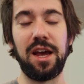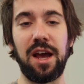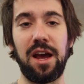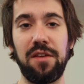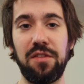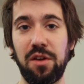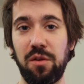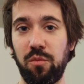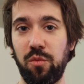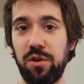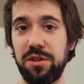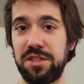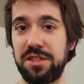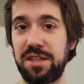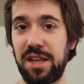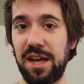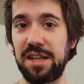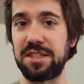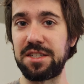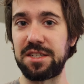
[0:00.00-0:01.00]
And then once
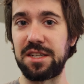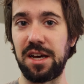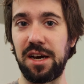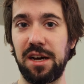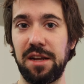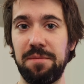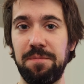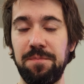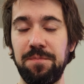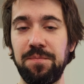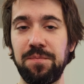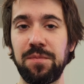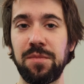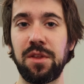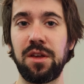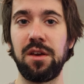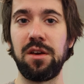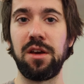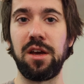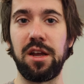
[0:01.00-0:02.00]
that's done,
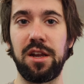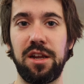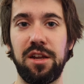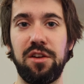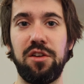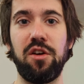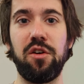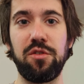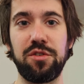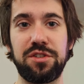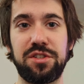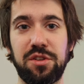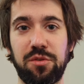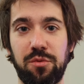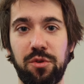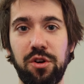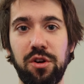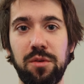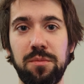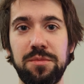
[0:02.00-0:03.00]
and it knows the
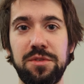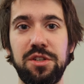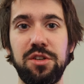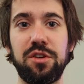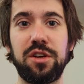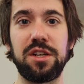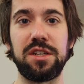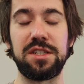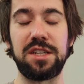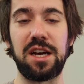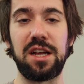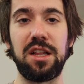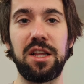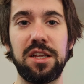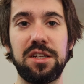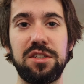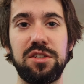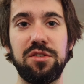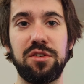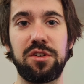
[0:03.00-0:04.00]
rooms, you can tell
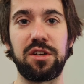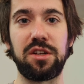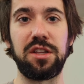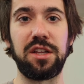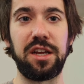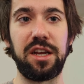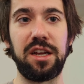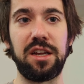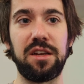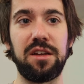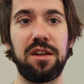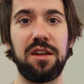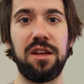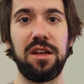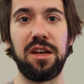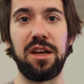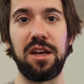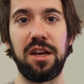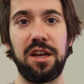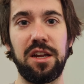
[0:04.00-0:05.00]
it to clean
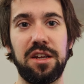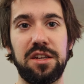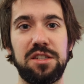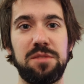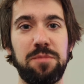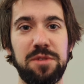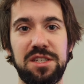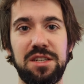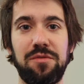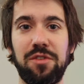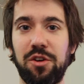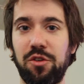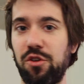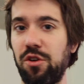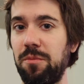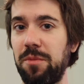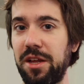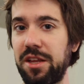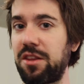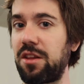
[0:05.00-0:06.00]
in a specific
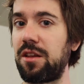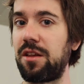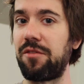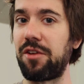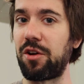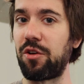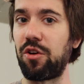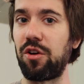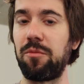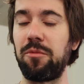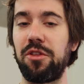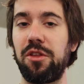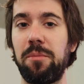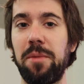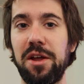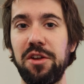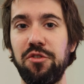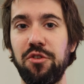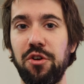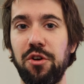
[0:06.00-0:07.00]
room, like the living room or the
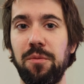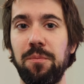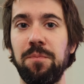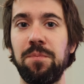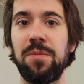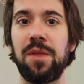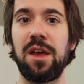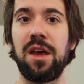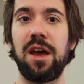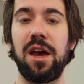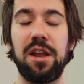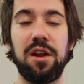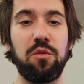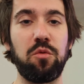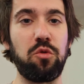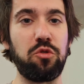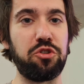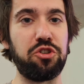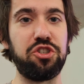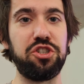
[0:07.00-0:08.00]
bedroom, and it
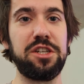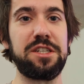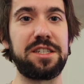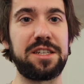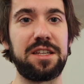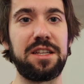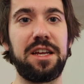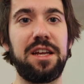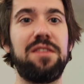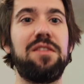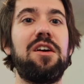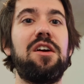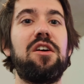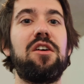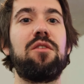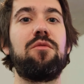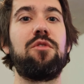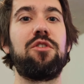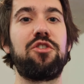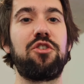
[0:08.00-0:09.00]
will just clean
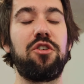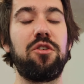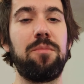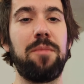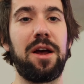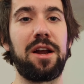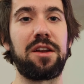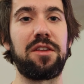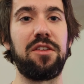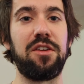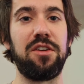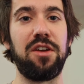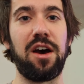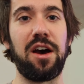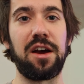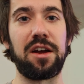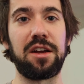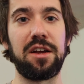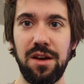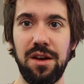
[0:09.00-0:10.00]
there and return back to the
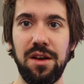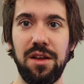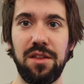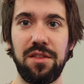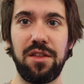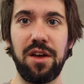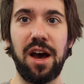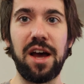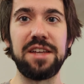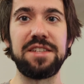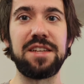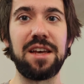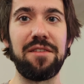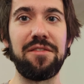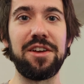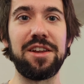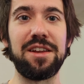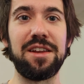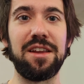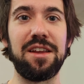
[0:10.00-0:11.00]
dock. The
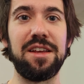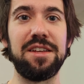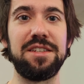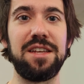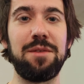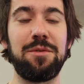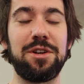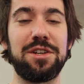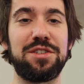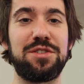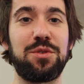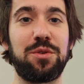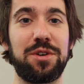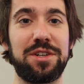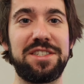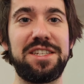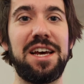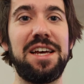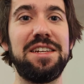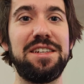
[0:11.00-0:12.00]
i7 is able to store
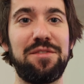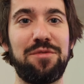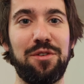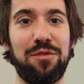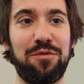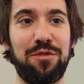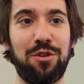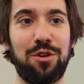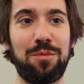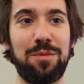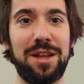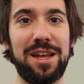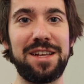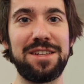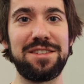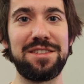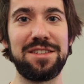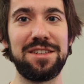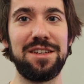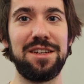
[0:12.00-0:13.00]
10 different floor
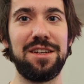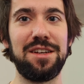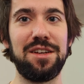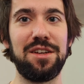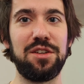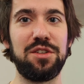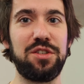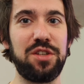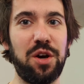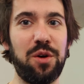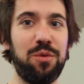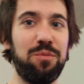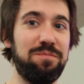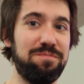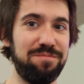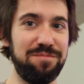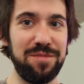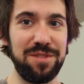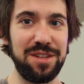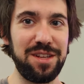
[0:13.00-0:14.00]
plans, so
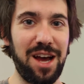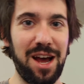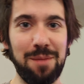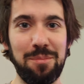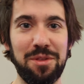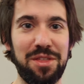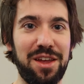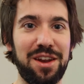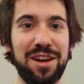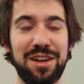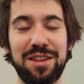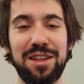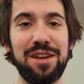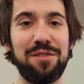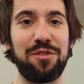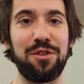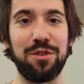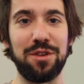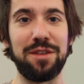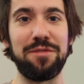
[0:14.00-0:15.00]
hypothetically,
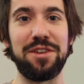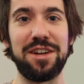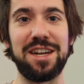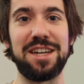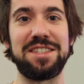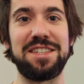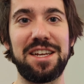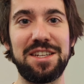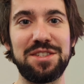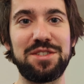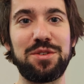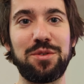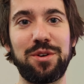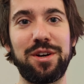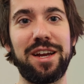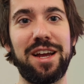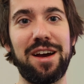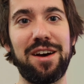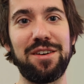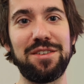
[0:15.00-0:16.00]
if you lived in a
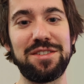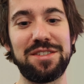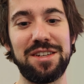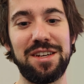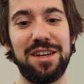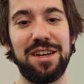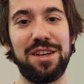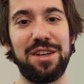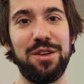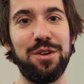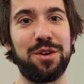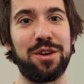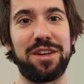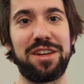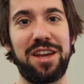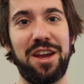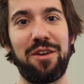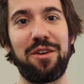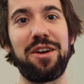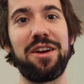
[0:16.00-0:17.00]
10-story house, you
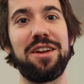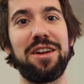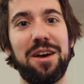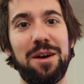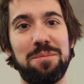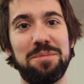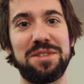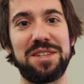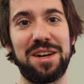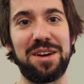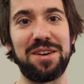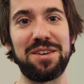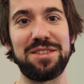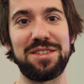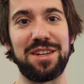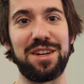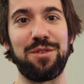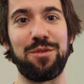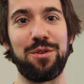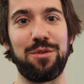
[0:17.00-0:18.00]
could carry it
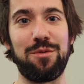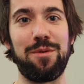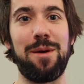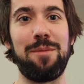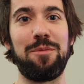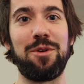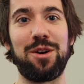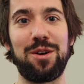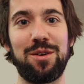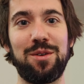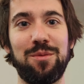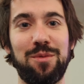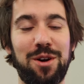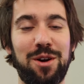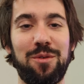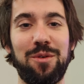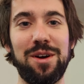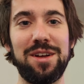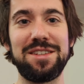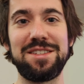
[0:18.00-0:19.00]
upstairs and it would remember where
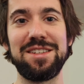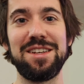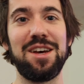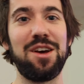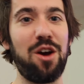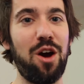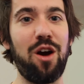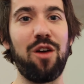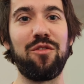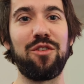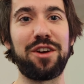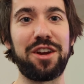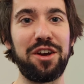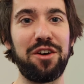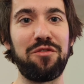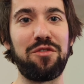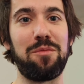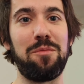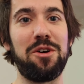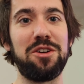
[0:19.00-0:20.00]
it was.
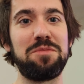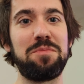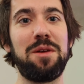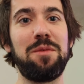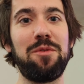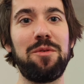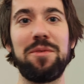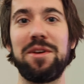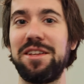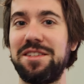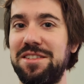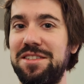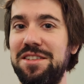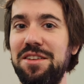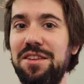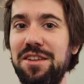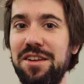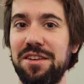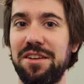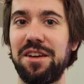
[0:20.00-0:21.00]
Overkill for most people, but it's
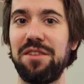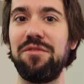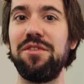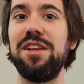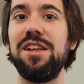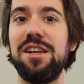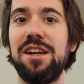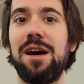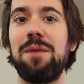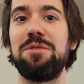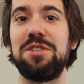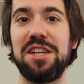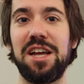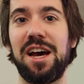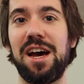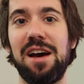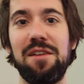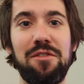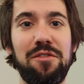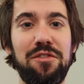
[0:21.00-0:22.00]
still a convenient option to
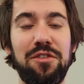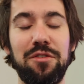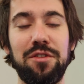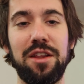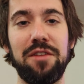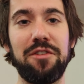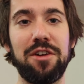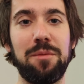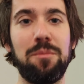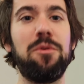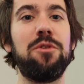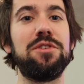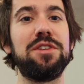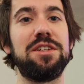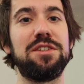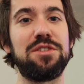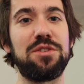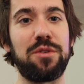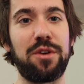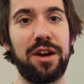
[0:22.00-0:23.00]
have if you live in a
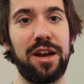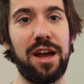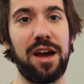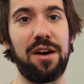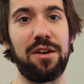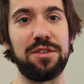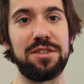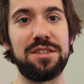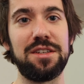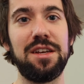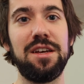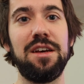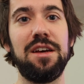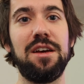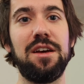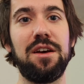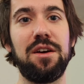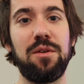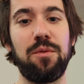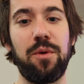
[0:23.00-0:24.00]
multi-story house
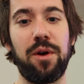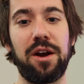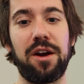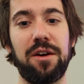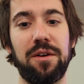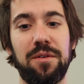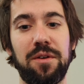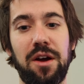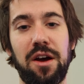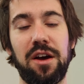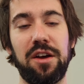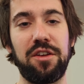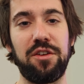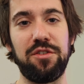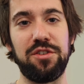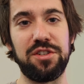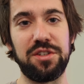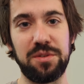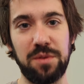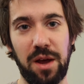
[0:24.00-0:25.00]
where you
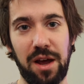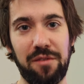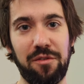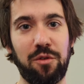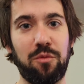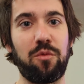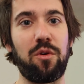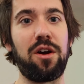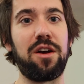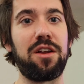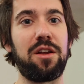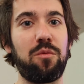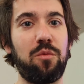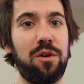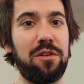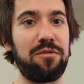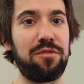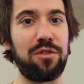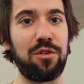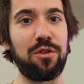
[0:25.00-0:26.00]
just have it run on
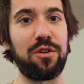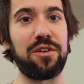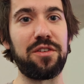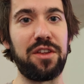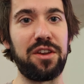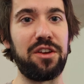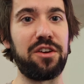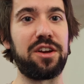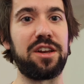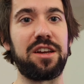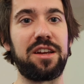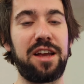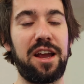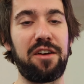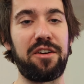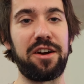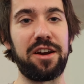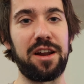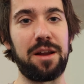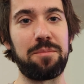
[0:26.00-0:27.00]
one floor and then you can
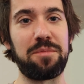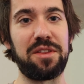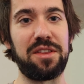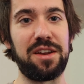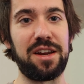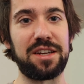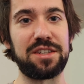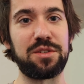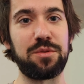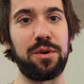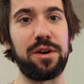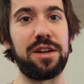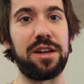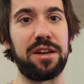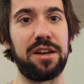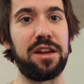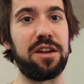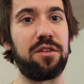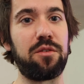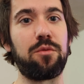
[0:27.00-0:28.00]
carry it up to the next one
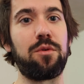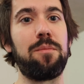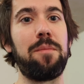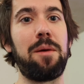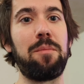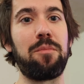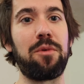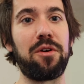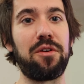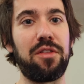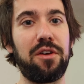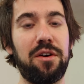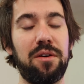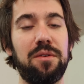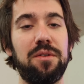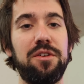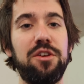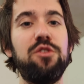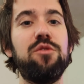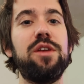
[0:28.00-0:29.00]
and it'll remember
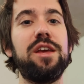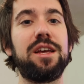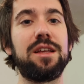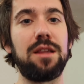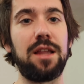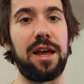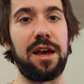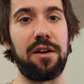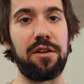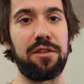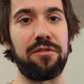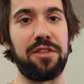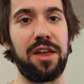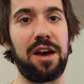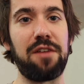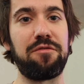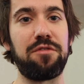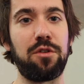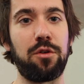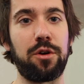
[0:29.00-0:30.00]
the unique layout of
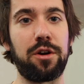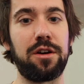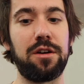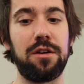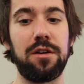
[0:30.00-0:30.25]
that floor.